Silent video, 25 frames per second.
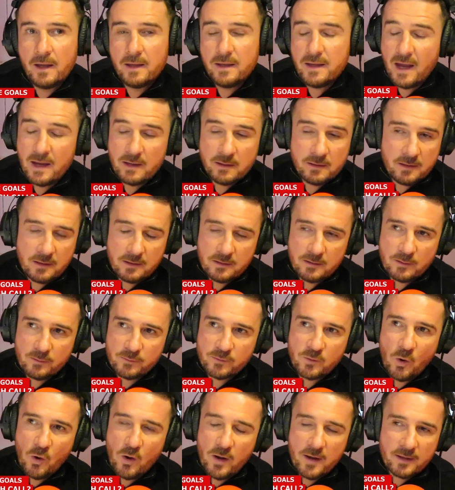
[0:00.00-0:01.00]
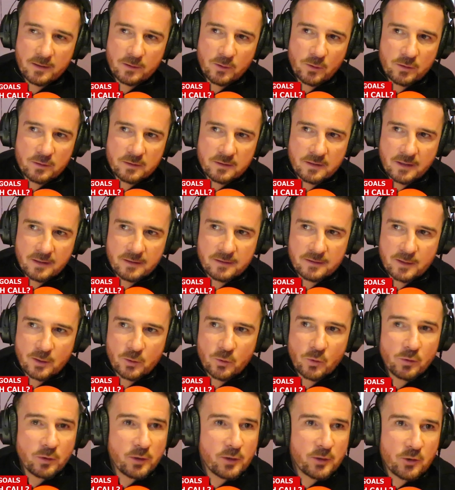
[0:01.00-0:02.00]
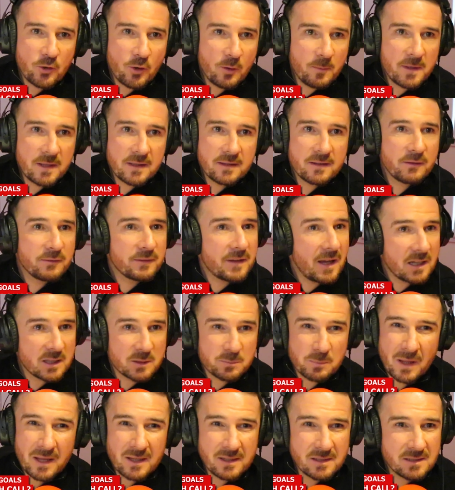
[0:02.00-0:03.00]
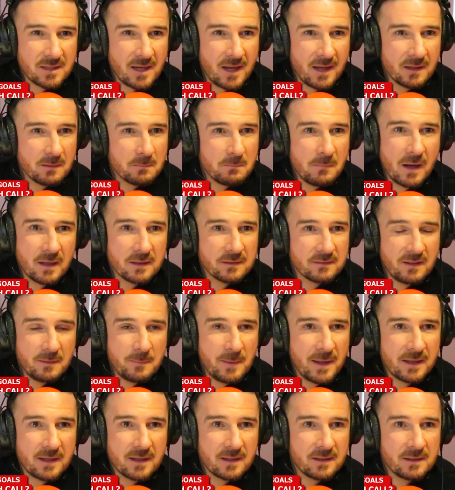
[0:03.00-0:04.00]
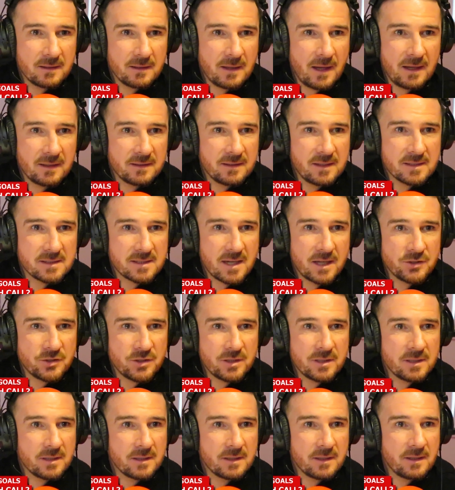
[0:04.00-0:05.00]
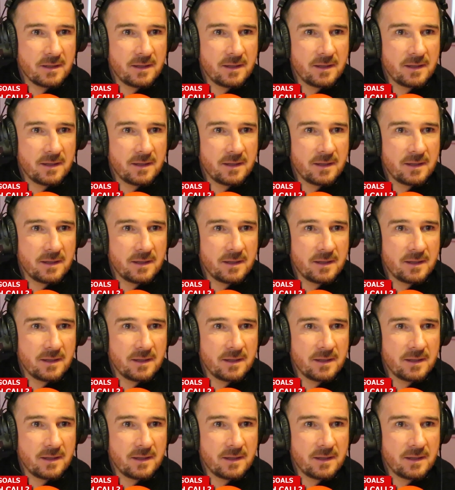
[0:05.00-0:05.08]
Yeah, you've got to look. They're only human. They've got a split second mark to make a decision.